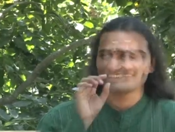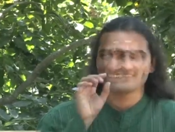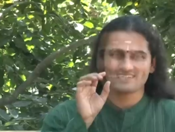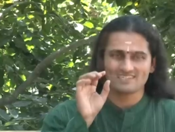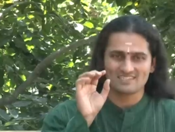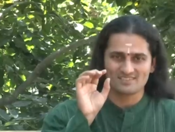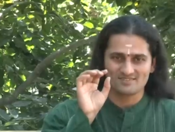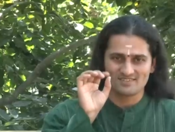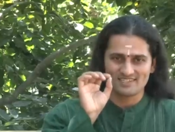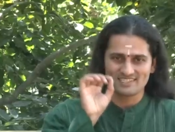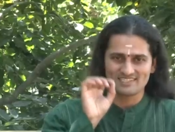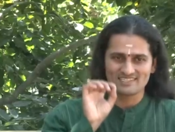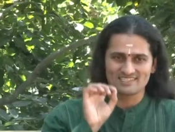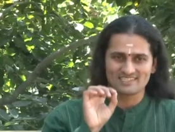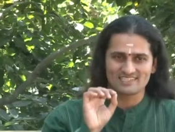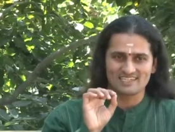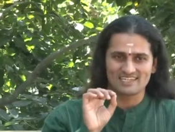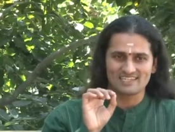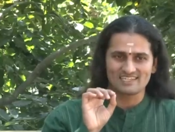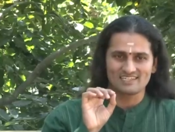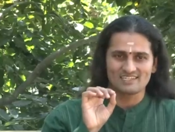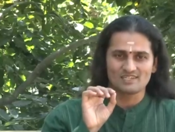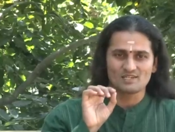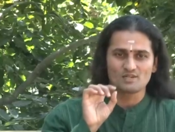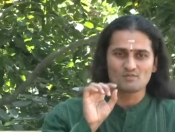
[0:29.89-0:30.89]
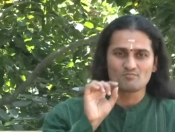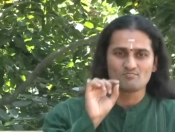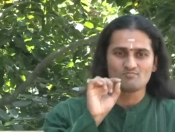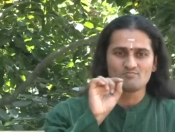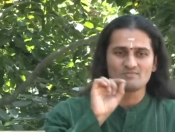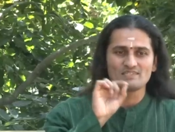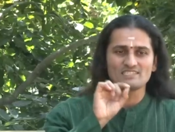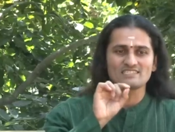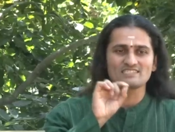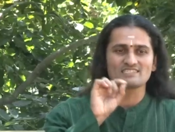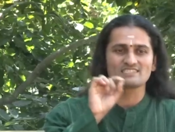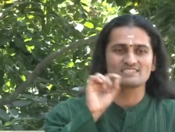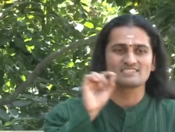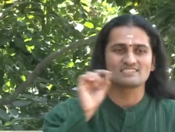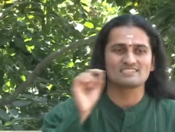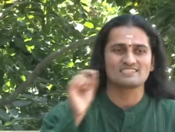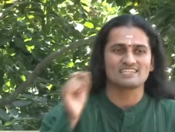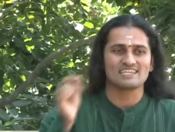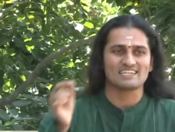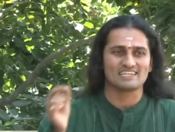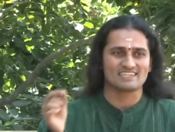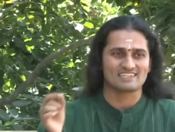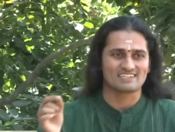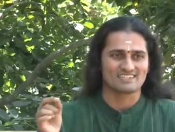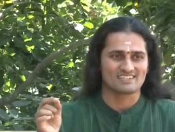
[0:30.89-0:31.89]
That's why it said
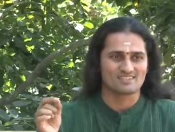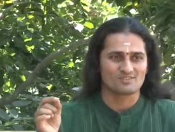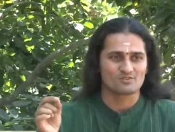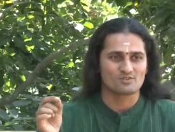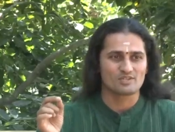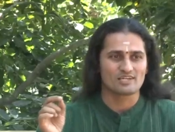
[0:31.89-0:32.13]
mistake.